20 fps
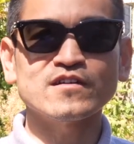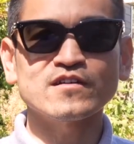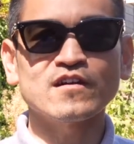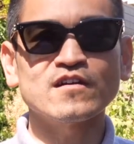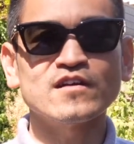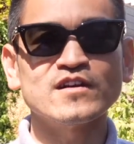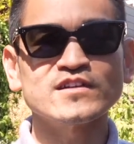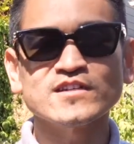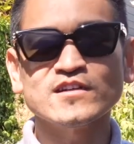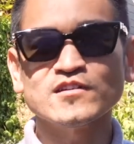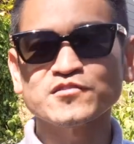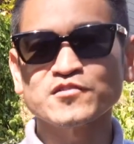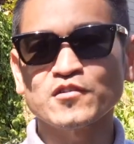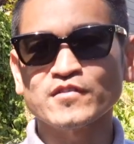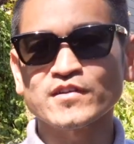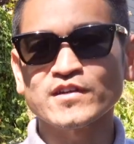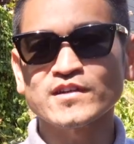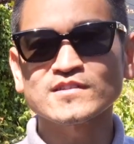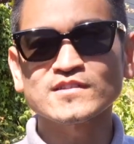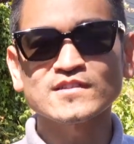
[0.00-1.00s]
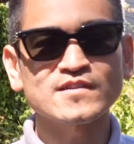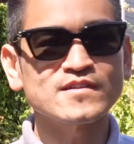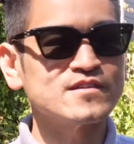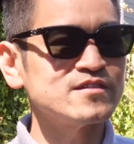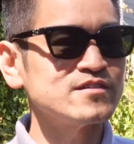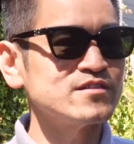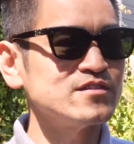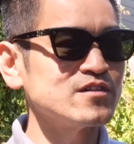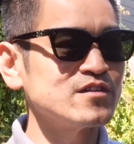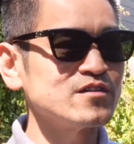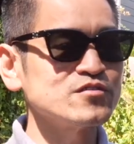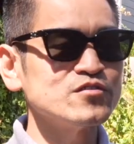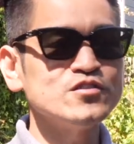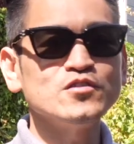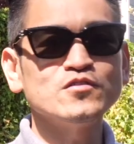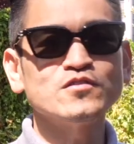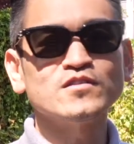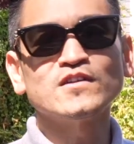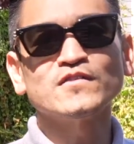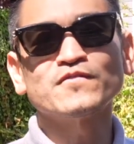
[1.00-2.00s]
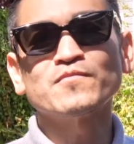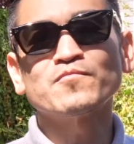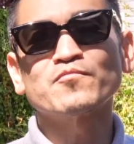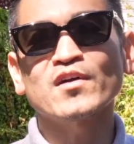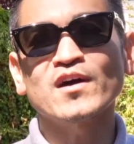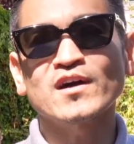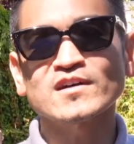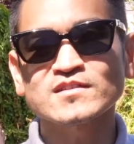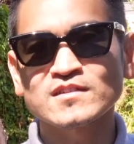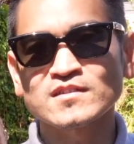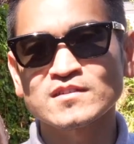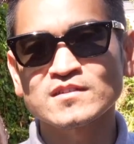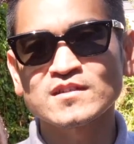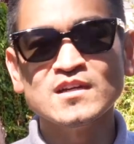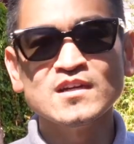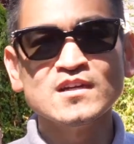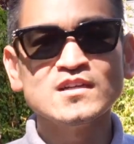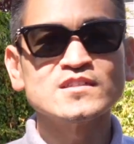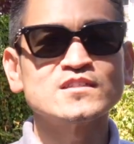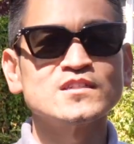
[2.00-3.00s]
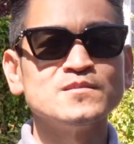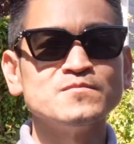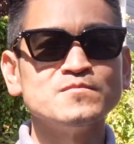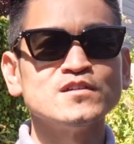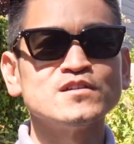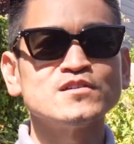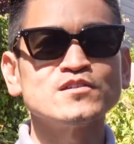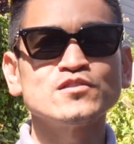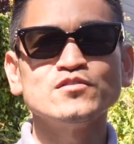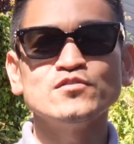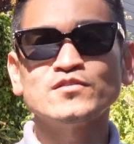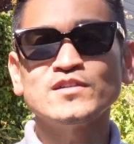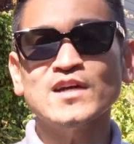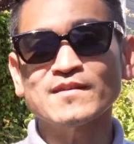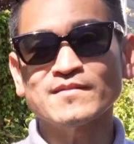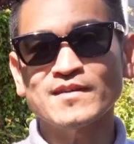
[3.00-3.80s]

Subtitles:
on RSL zonings, you know, you do a different process similar to